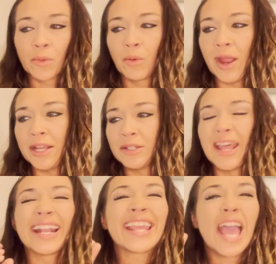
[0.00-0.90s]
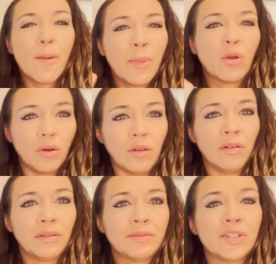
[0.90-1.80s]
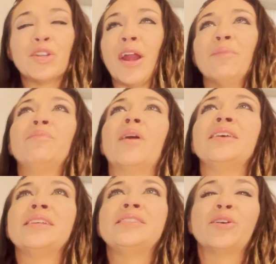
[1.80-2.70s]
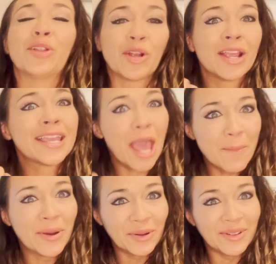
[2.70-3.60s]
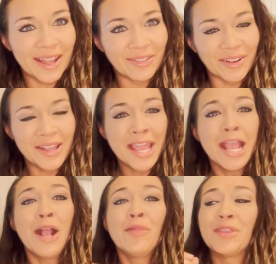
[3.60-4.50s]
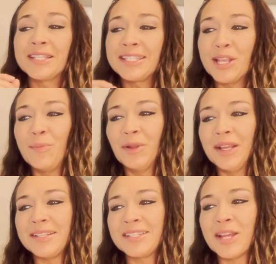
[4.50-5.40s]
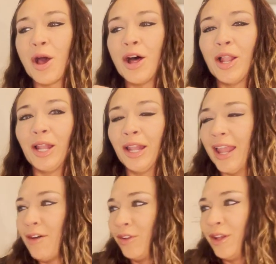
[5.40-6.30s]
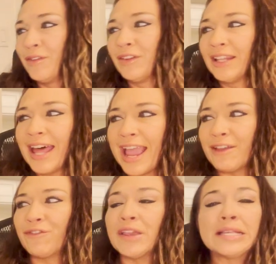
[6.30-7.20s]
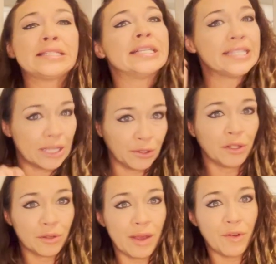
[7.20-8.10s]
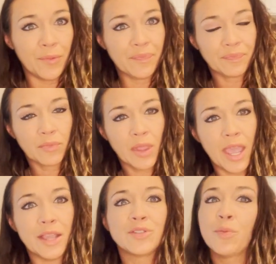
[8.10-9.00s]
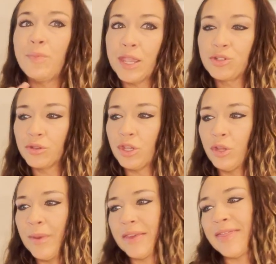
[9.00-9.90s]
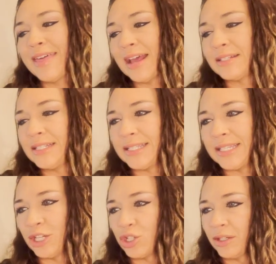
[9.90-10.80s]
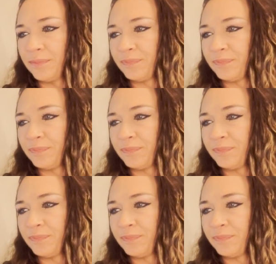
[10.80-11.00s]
right? That chemical, sorry, I said cellular, chemical level. The simplest level of life is the cellular level, okay? So make sure that you make that distinction.